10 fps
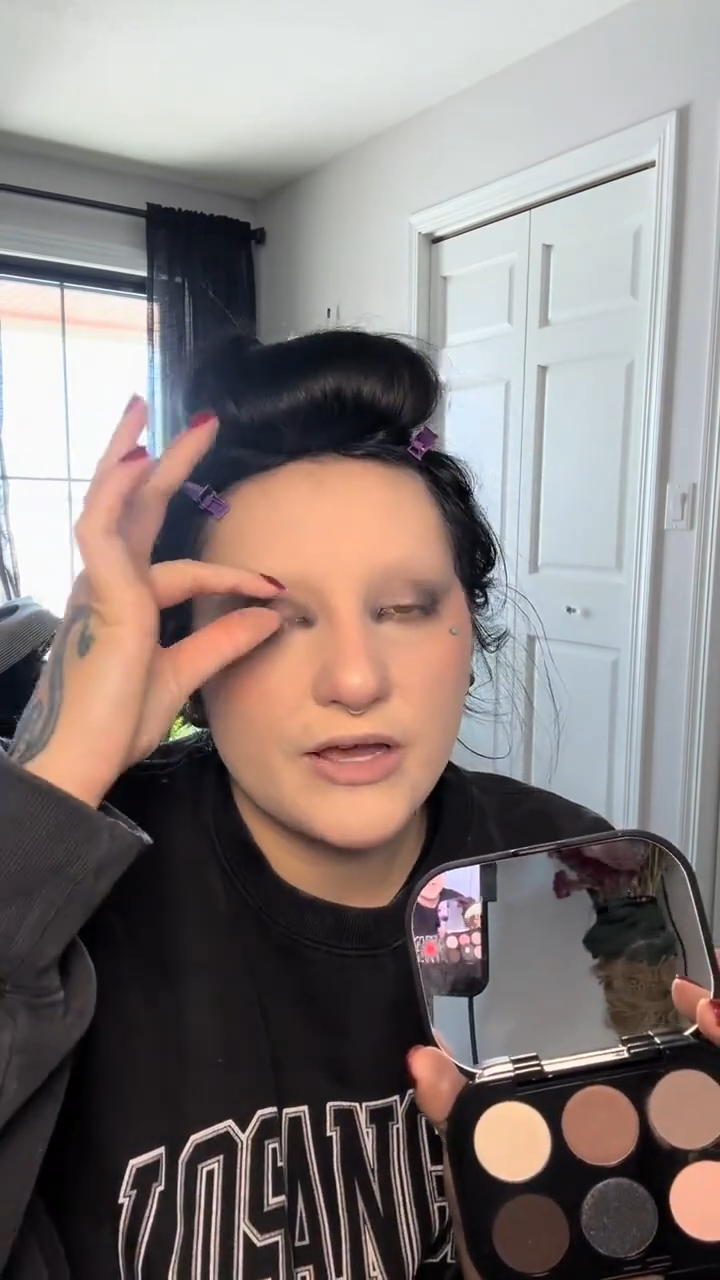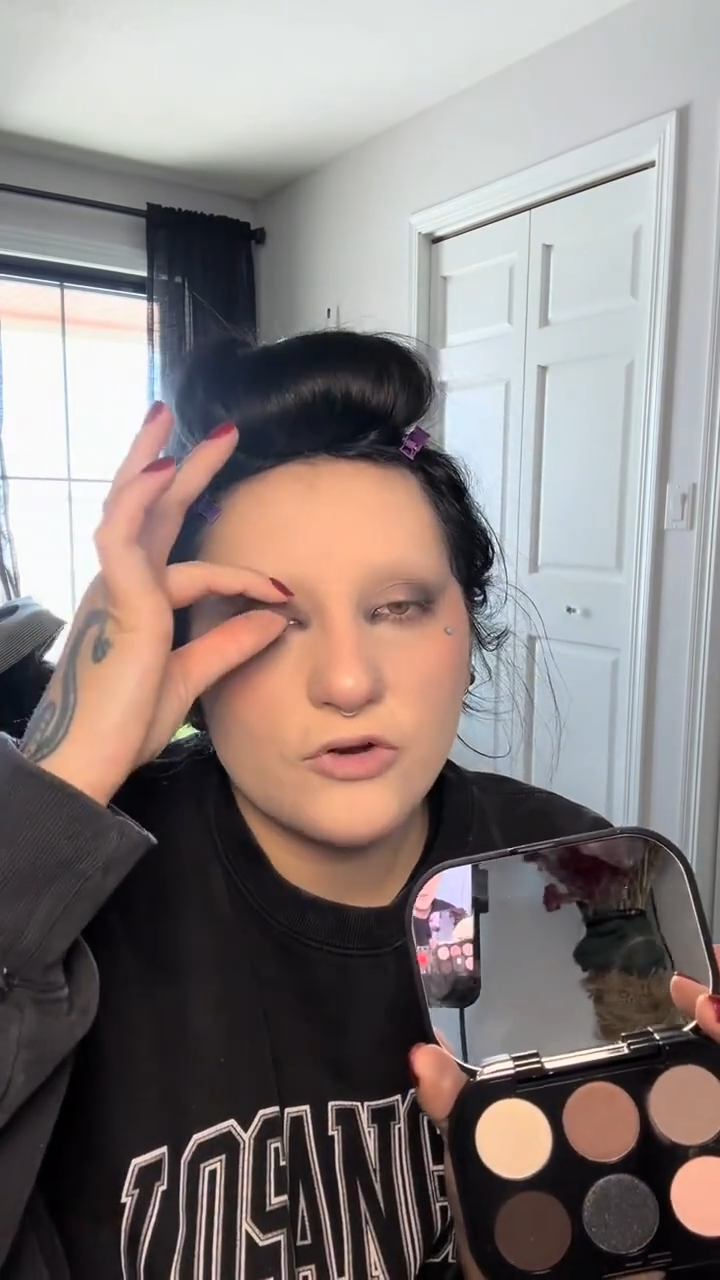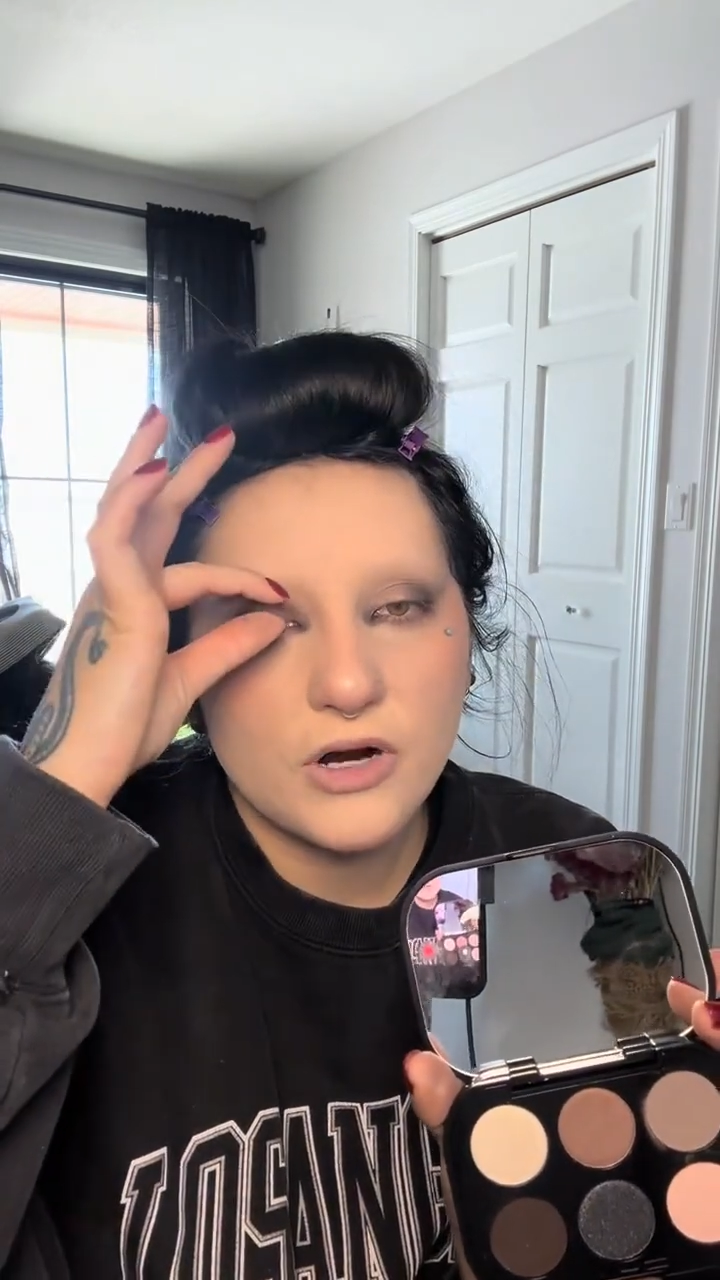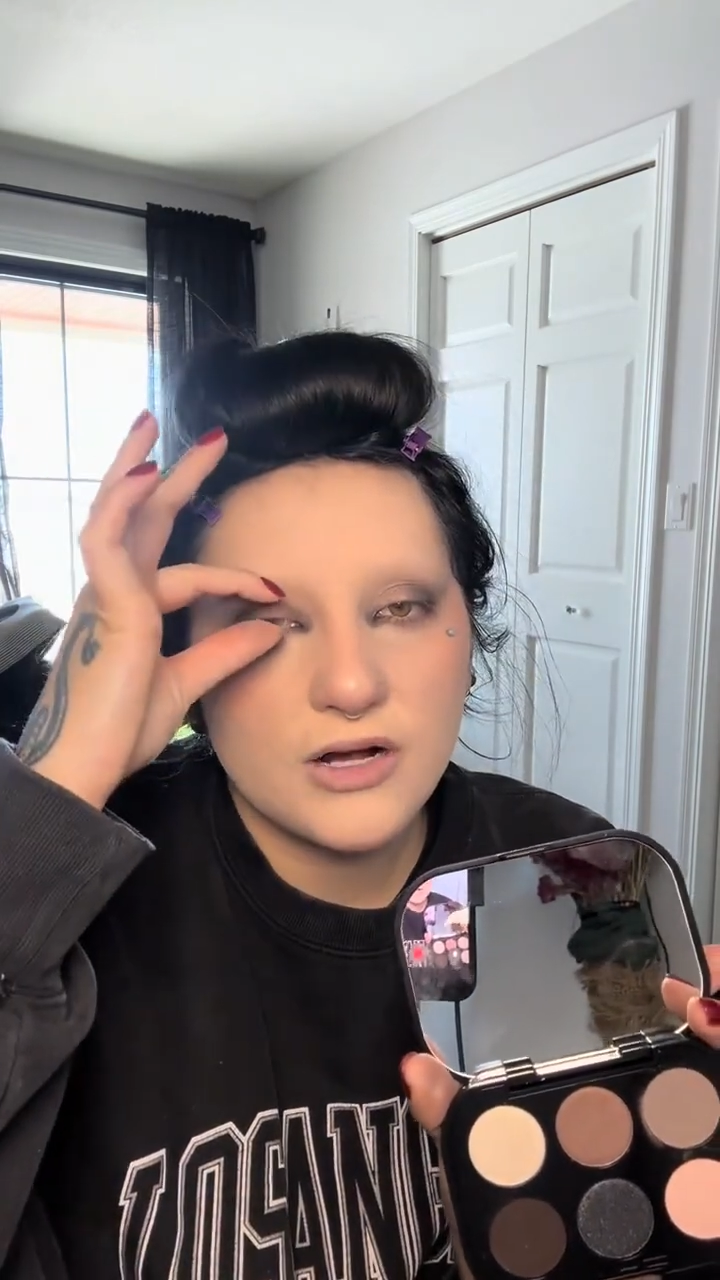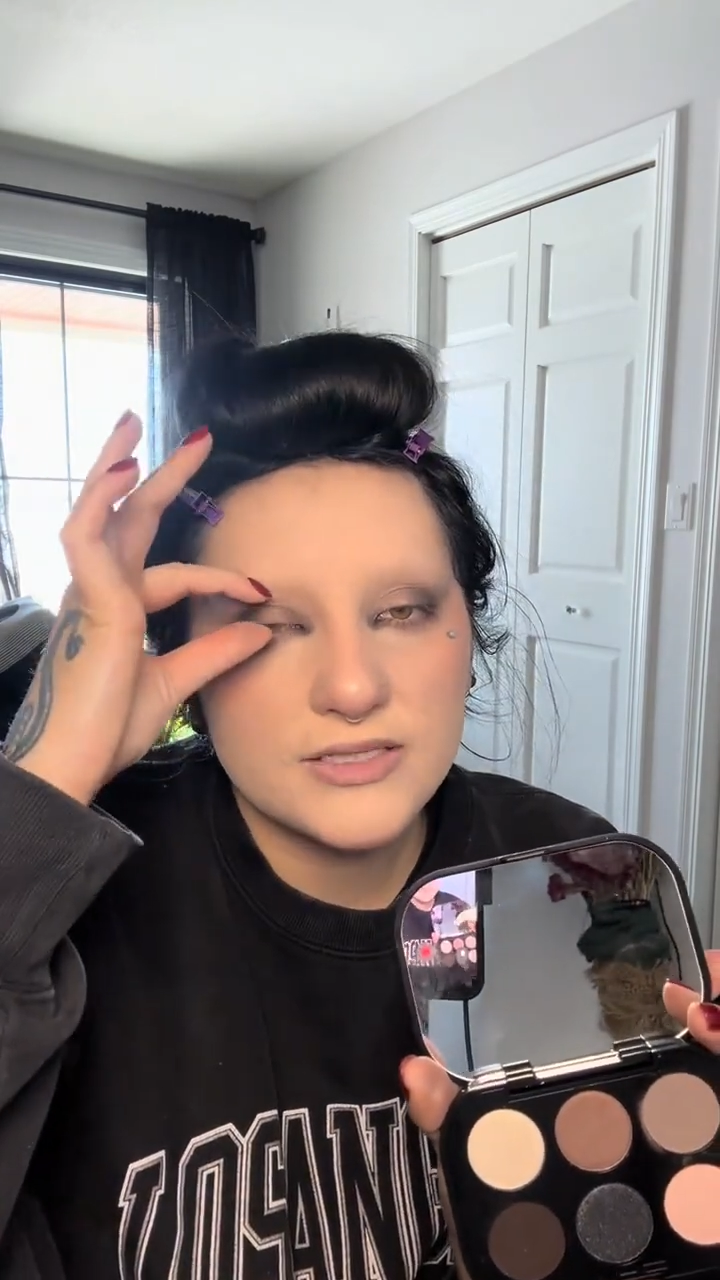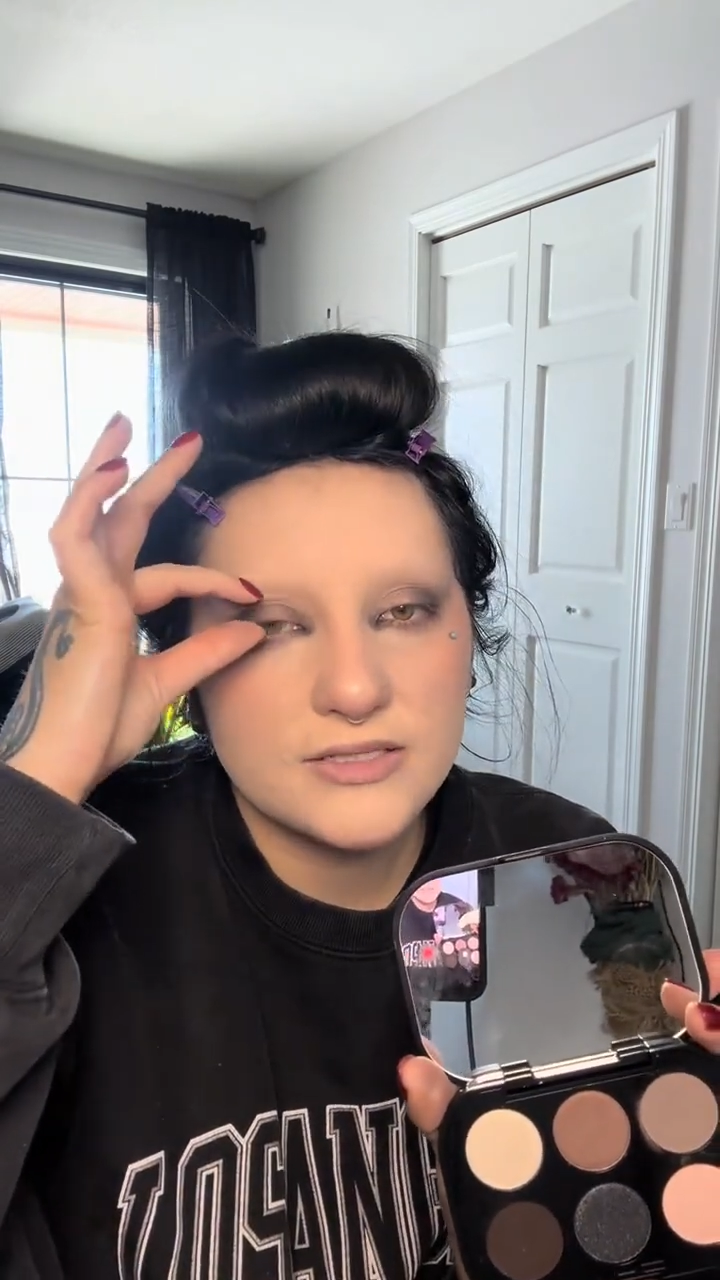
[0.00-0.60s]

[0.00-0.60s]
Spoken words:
across